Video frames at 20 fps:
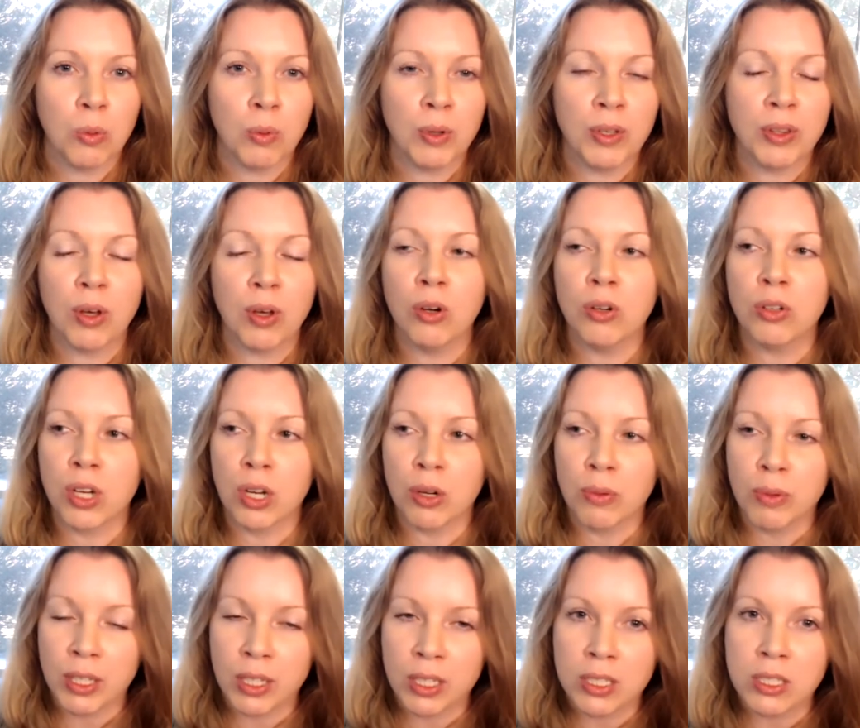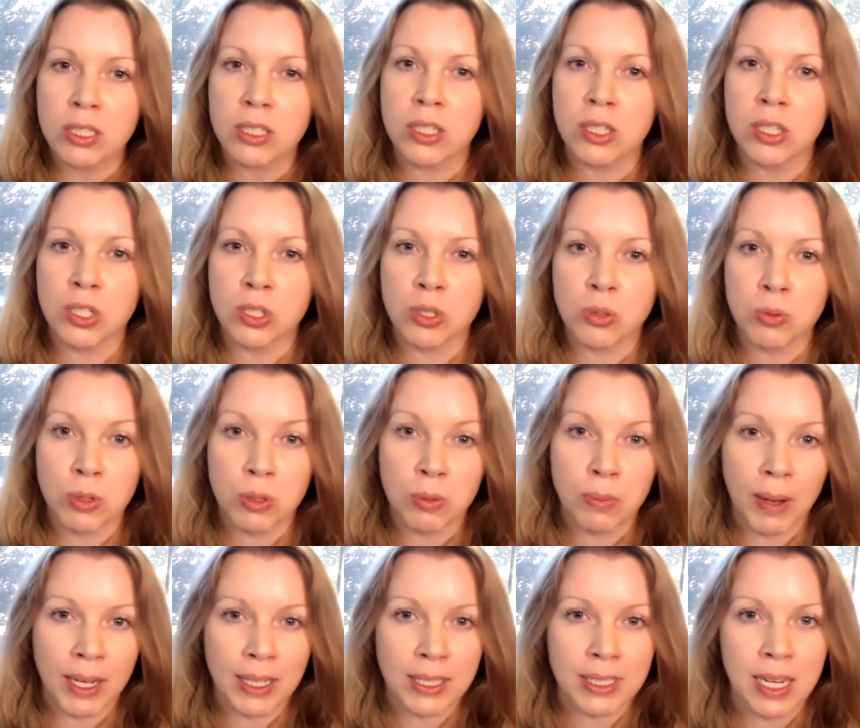with ongoing concerns with the
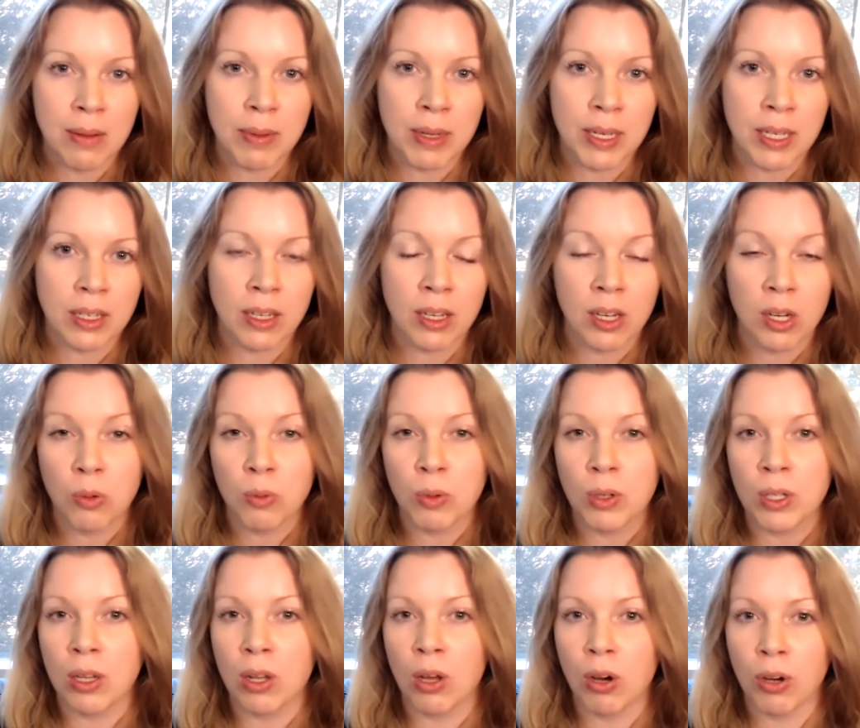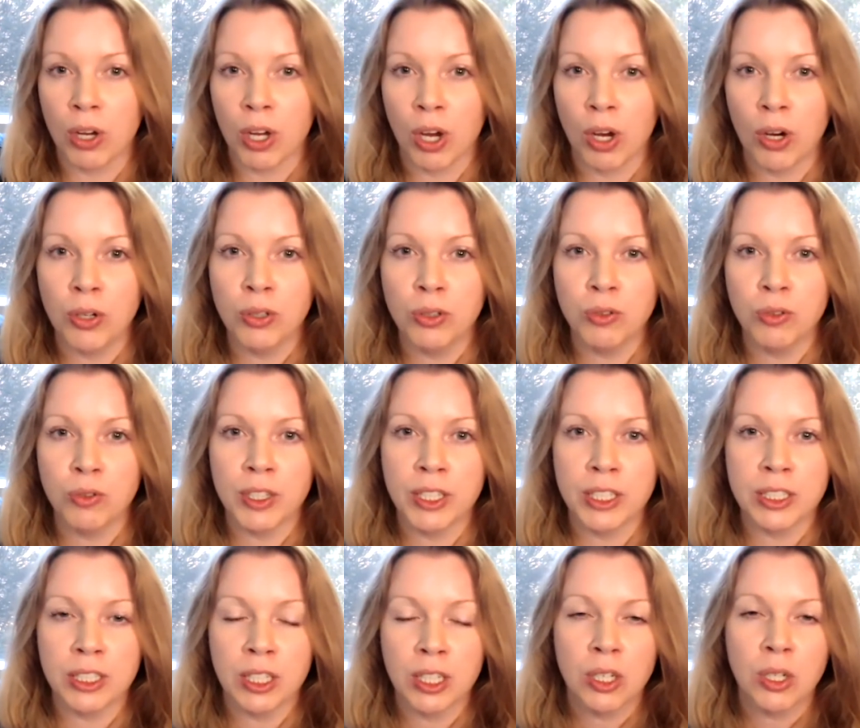pandemic, with long
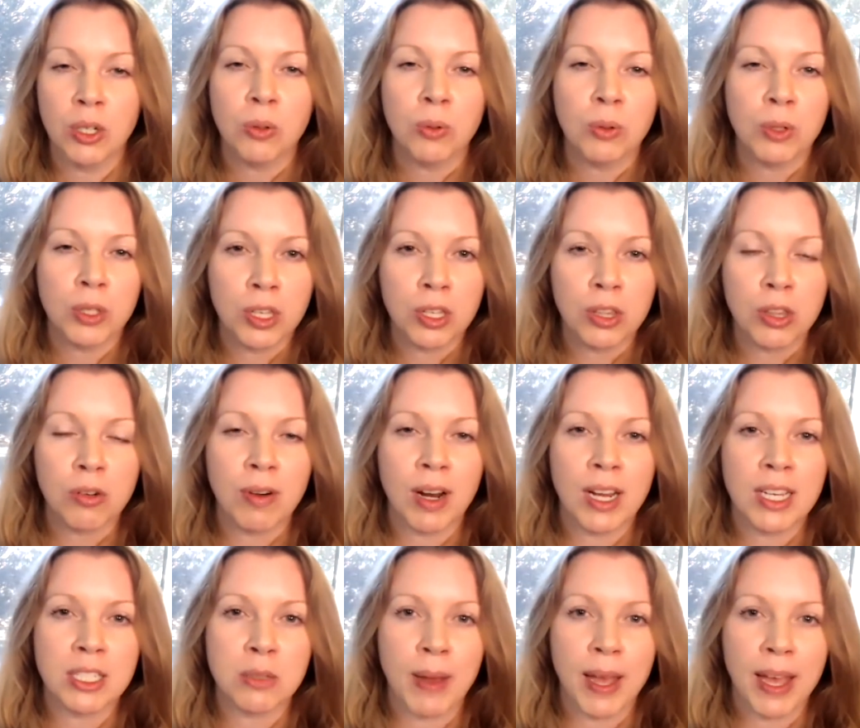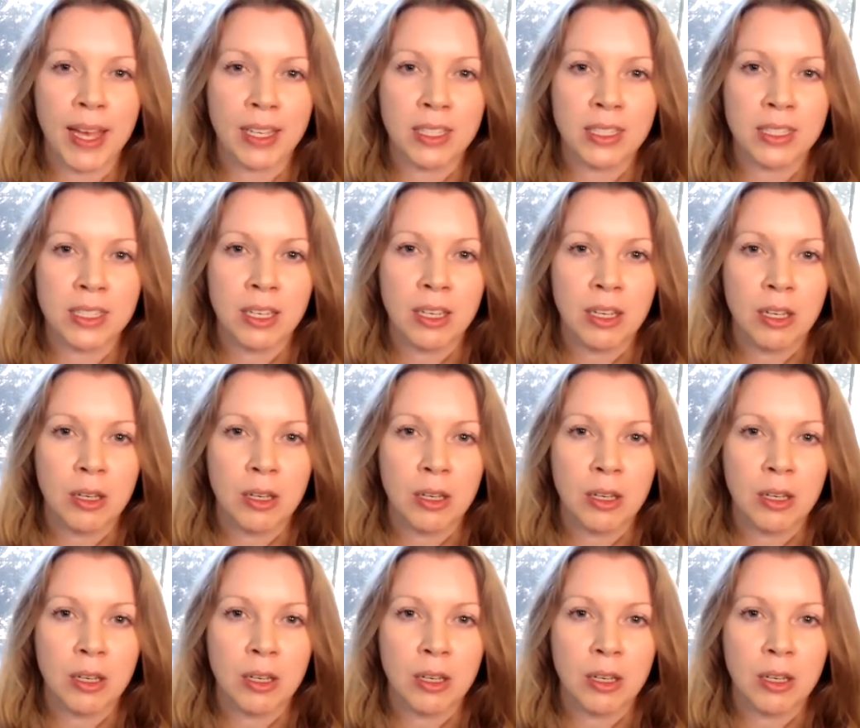COVID, with other aspects.